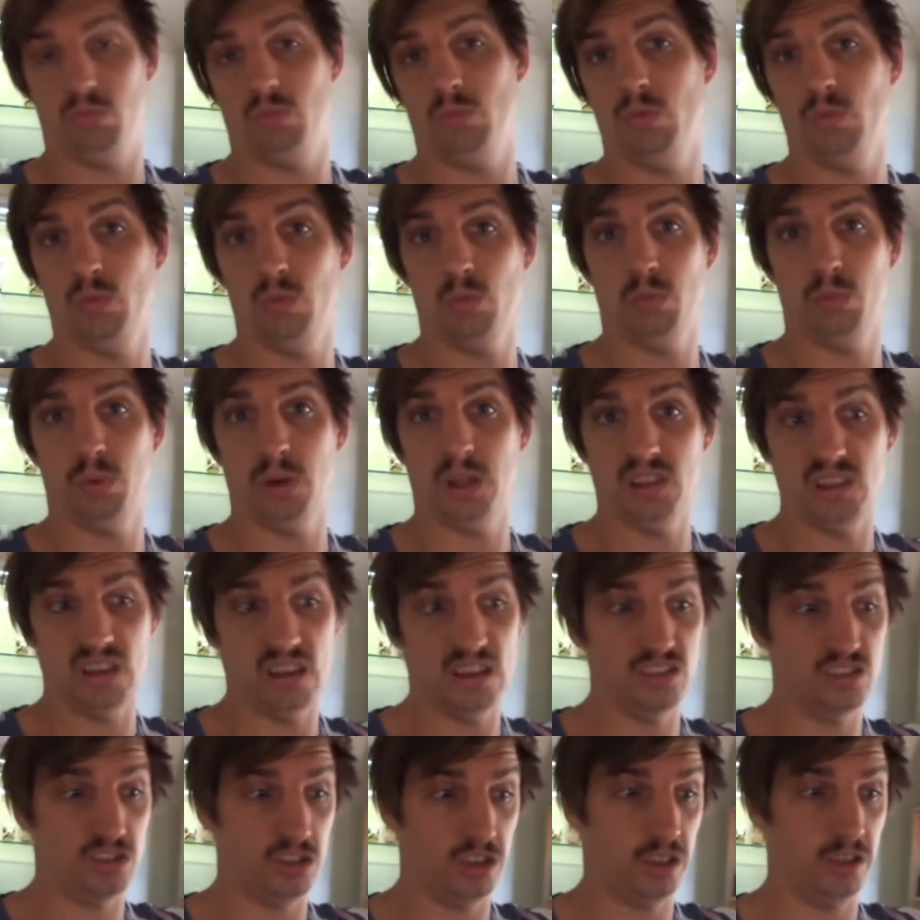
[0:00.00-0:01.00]

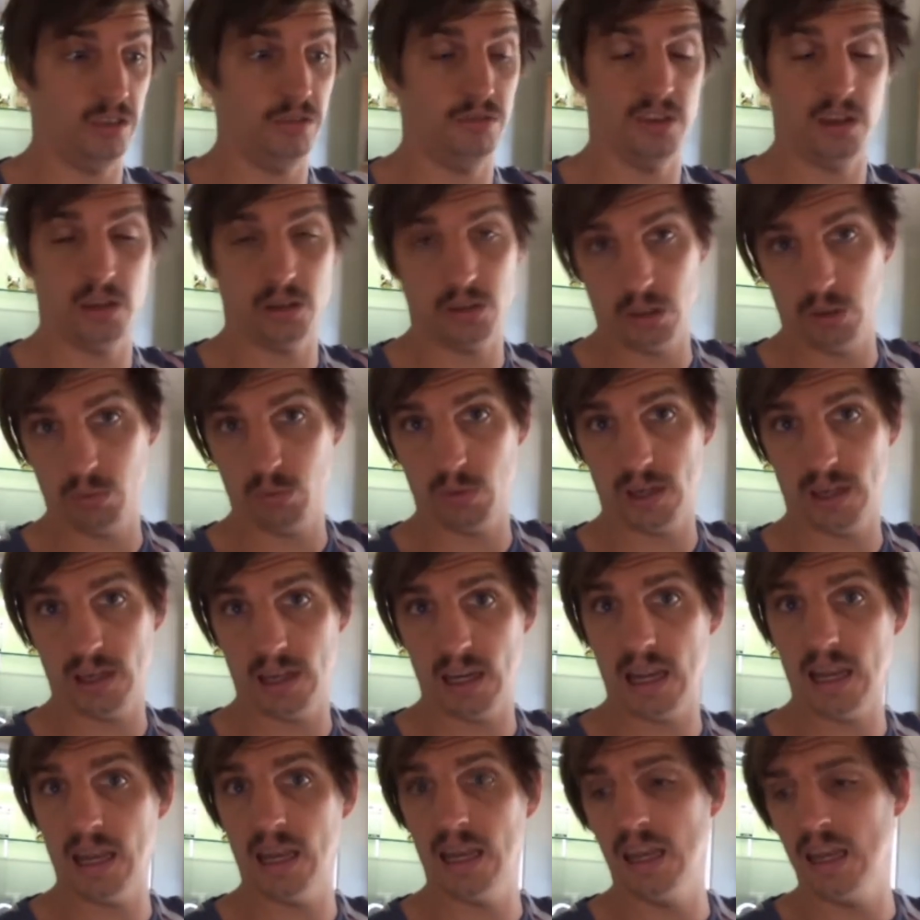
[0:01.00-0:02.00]
potentially very
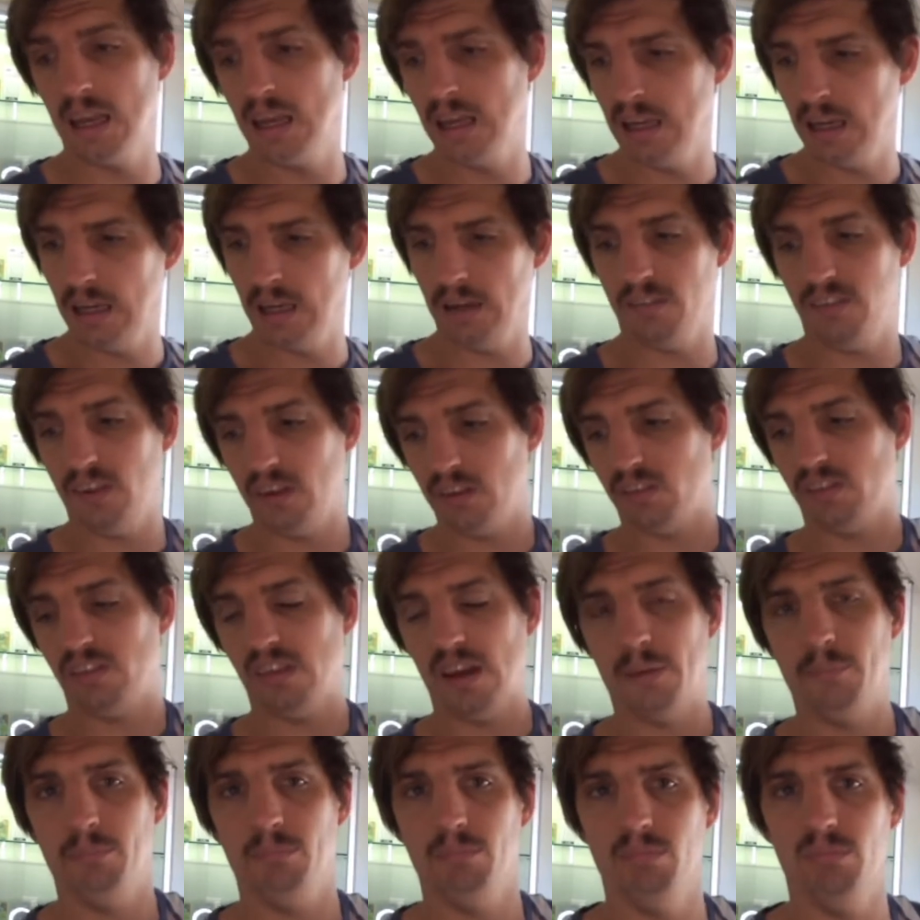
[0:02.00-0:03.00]
rare, if it's
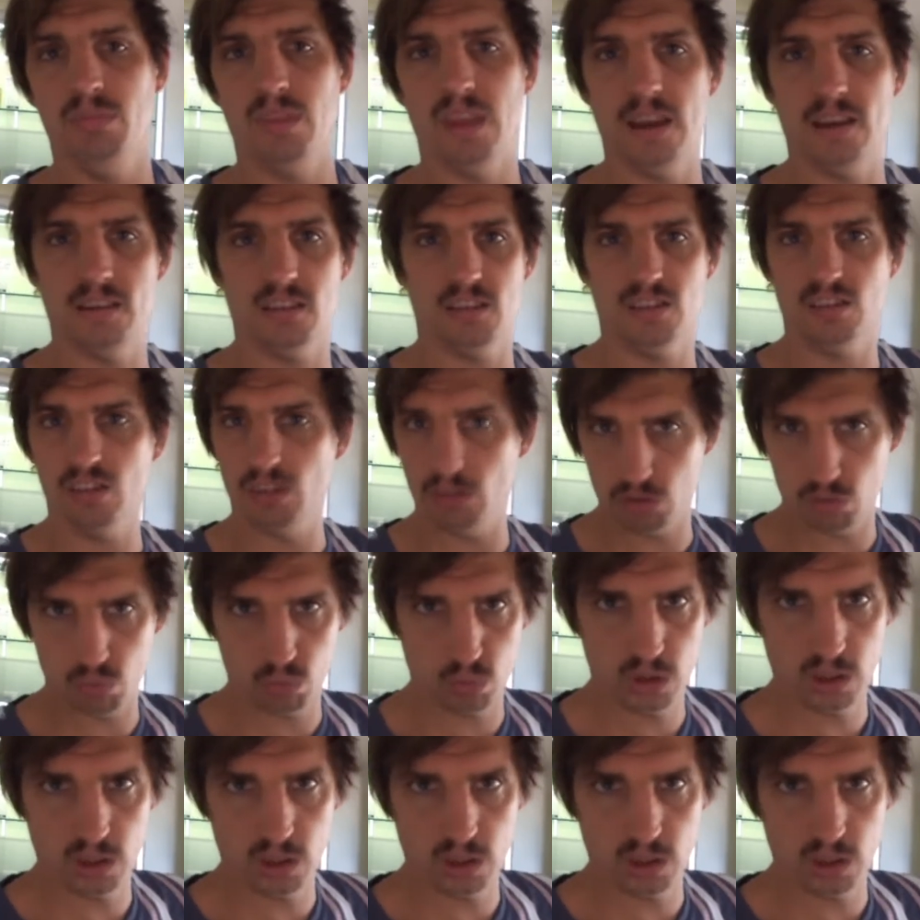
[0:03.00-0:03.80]
something that's just really